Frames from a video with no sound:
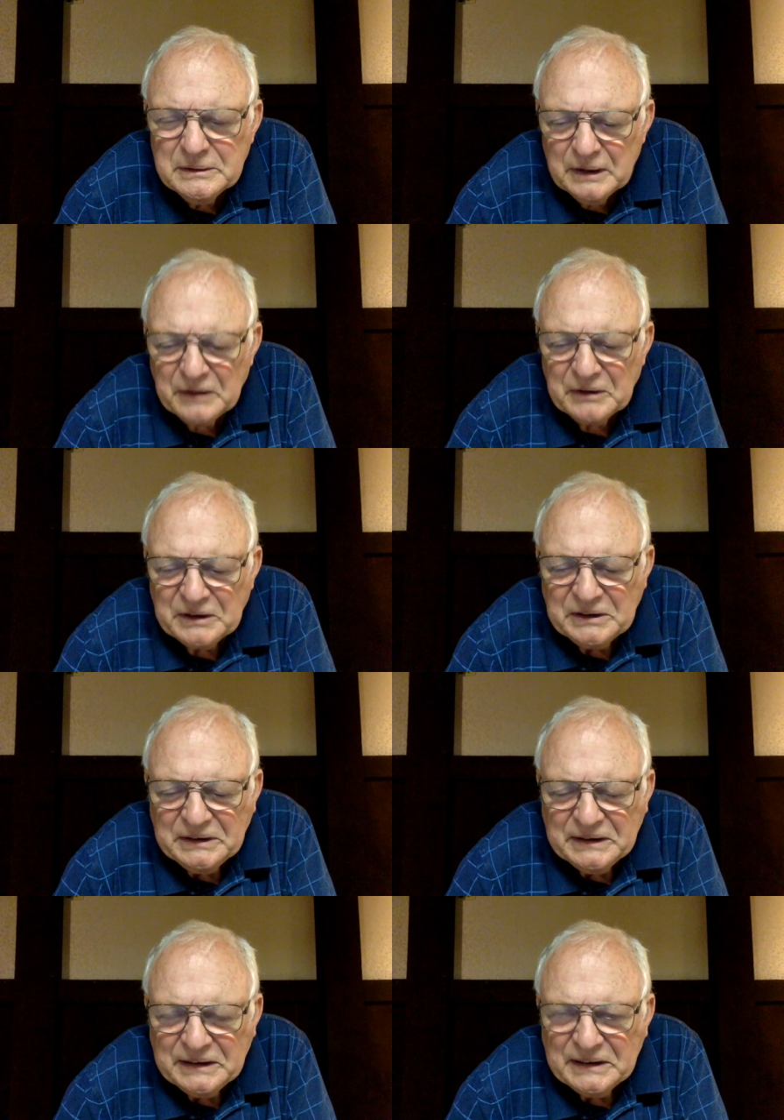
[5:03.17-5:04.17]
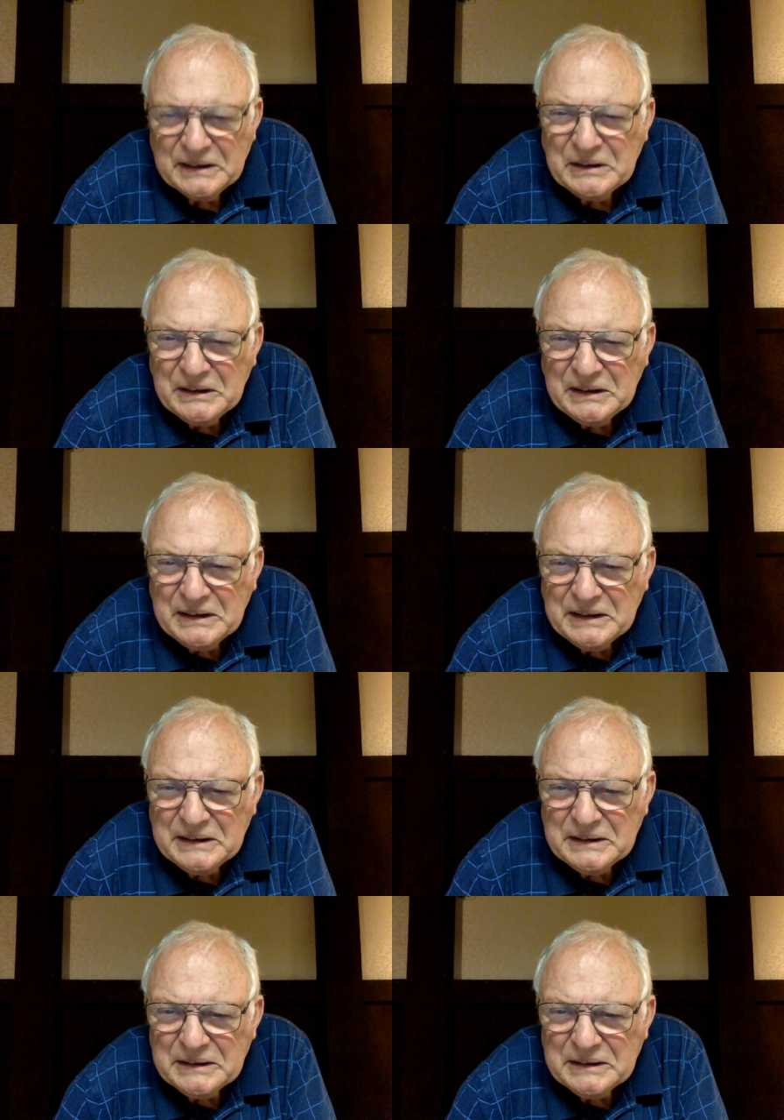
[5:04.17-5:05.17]
are a god, a
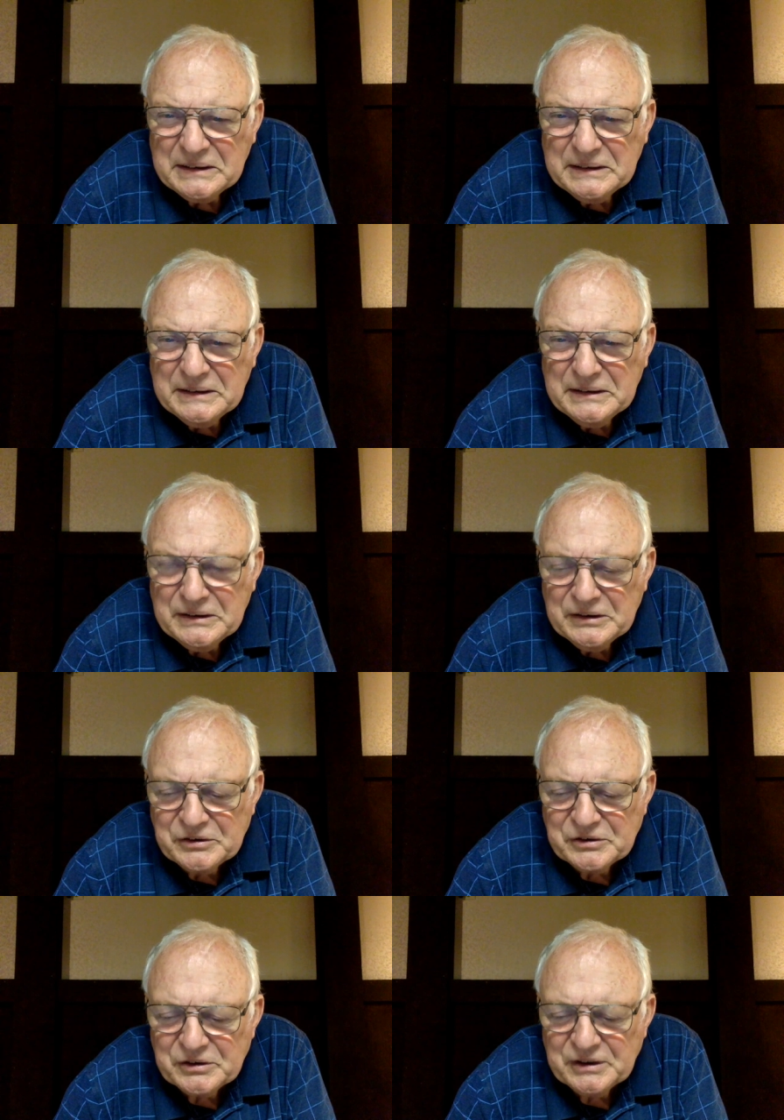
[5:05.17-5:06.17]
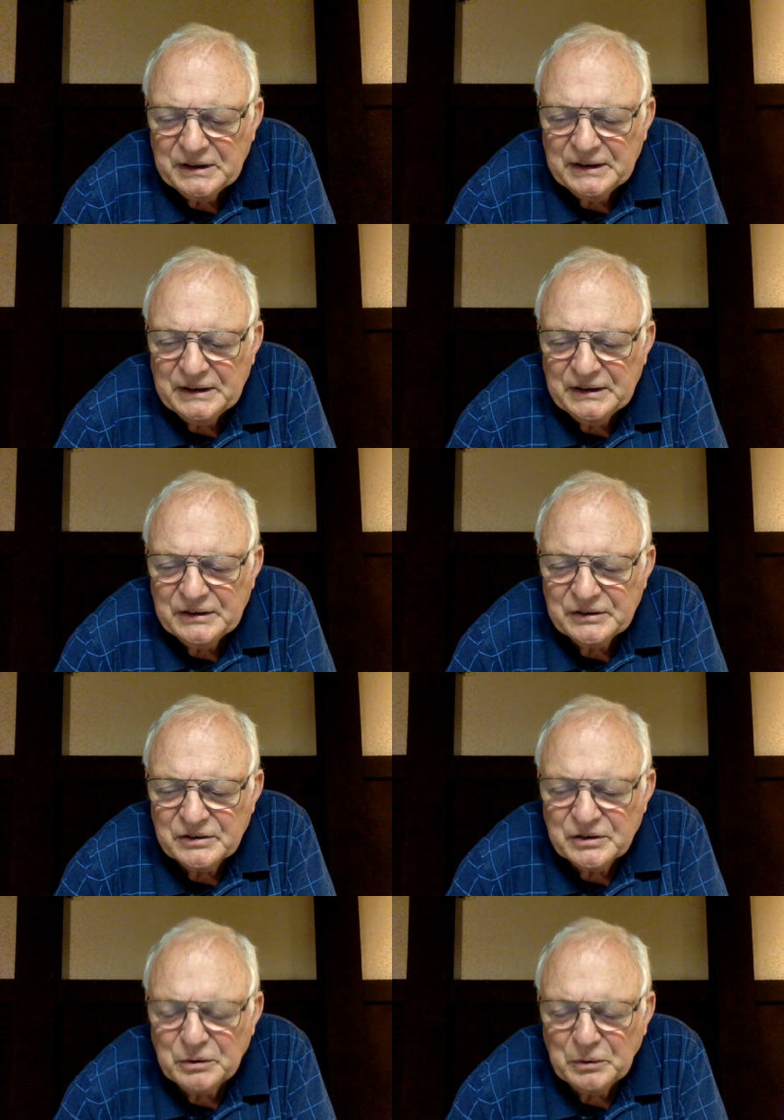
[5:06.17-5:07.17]
god in disguise.
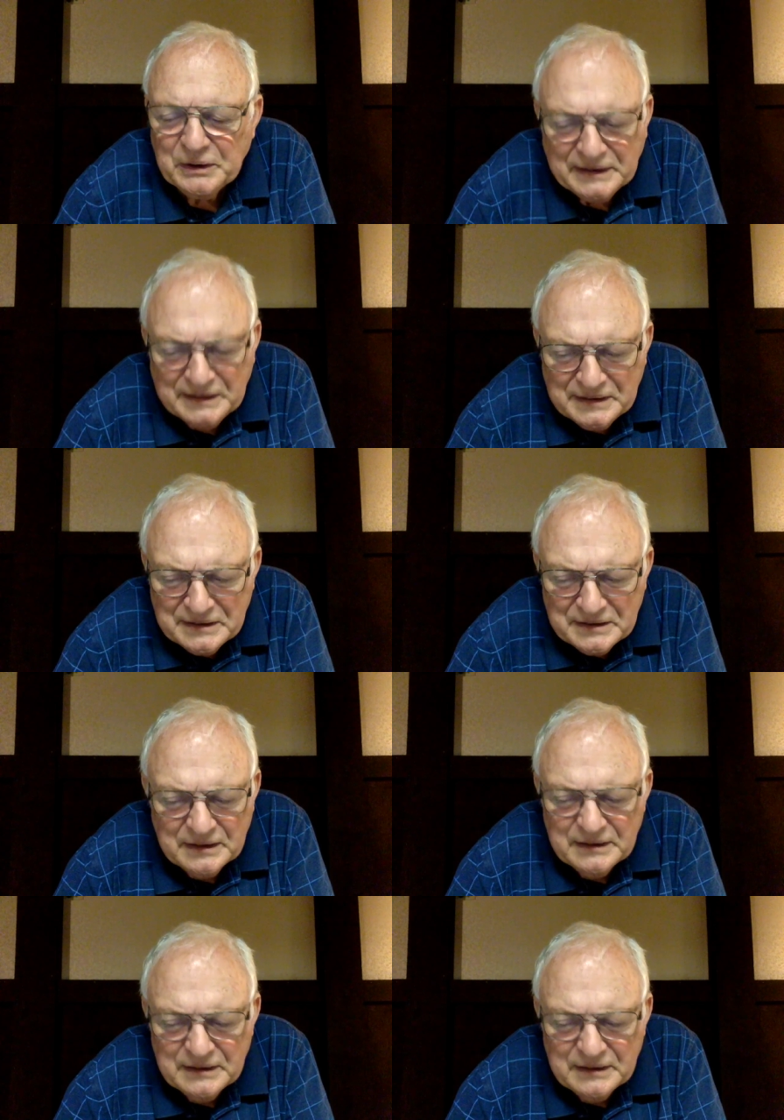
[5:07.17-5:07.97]
To what end?